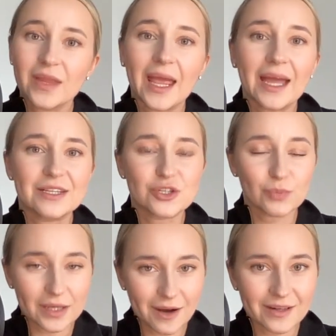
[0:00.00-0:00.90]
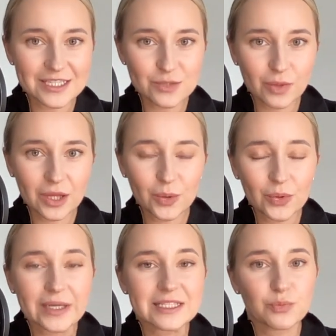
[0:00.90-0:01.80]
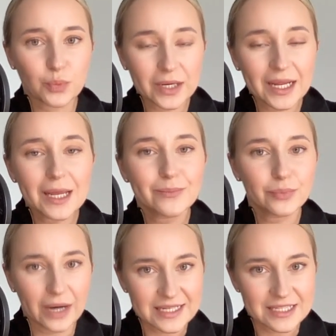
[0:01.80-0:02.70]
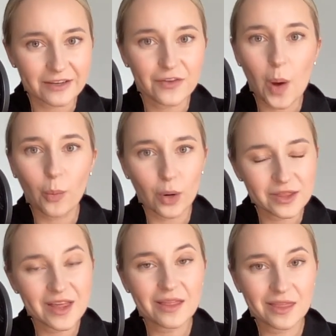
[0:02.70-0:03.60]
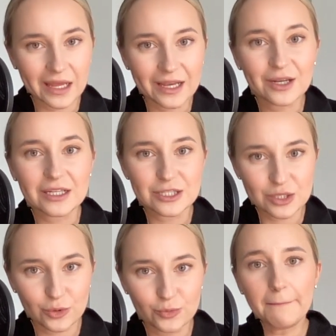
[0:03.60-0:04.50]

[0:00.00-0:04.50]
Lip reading: And to be honest with you, it's pretty impressive what that thing can do.